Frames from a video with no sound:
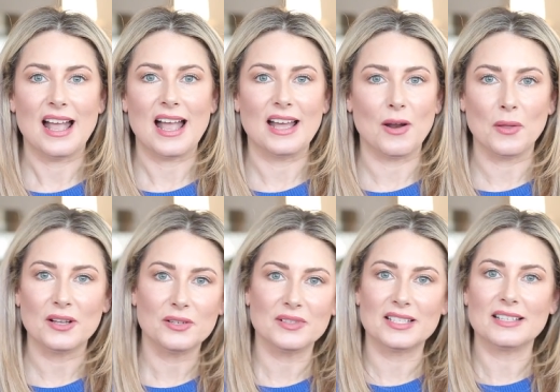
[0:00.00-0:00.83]
and all they
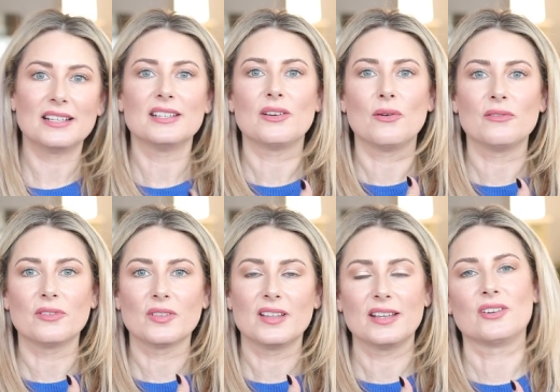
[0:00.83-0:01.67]
do is send it
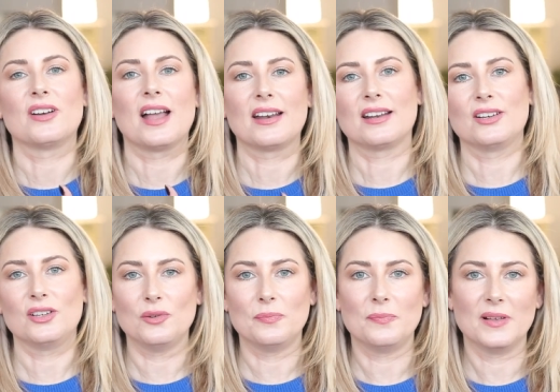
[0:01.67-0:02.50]
over the internet and
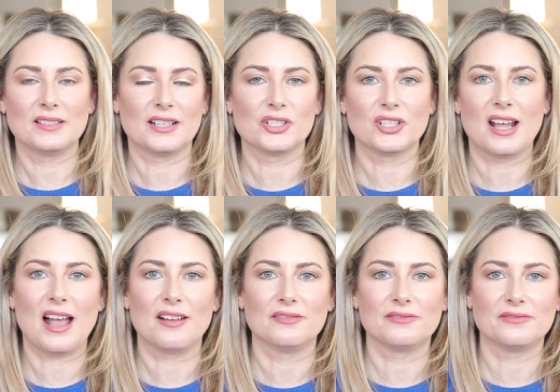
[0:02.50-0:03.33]
you essentially
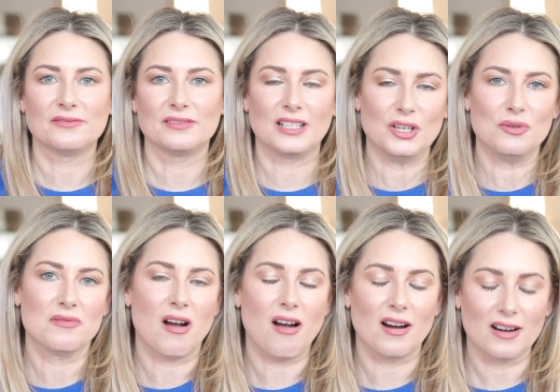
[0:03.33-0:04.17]
have a new
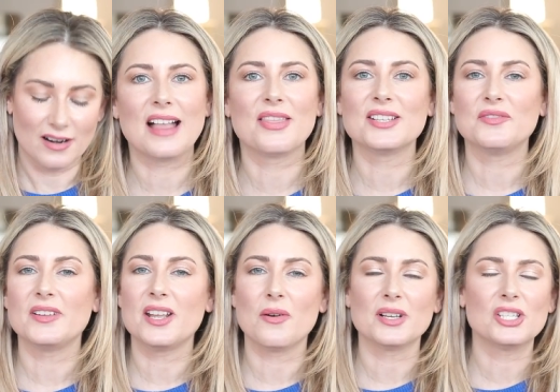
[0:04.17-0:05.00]
car. This
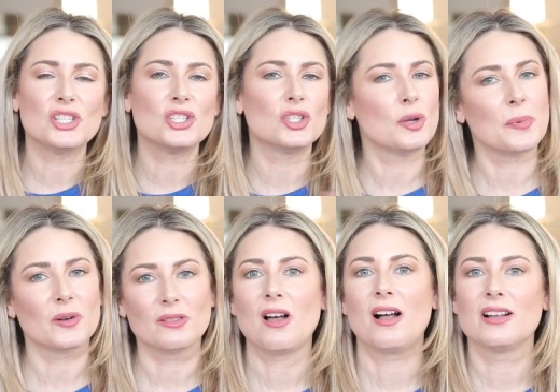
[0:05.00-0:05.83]
video is super
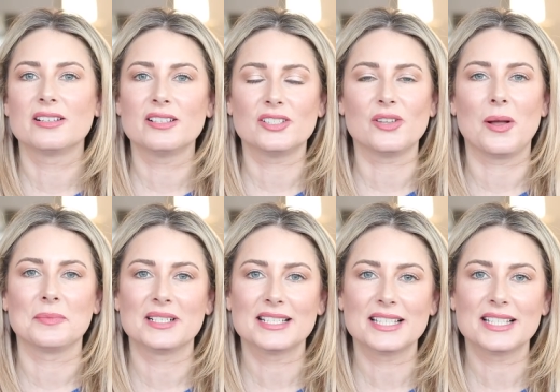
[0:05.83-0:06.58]
long, so I'm gonna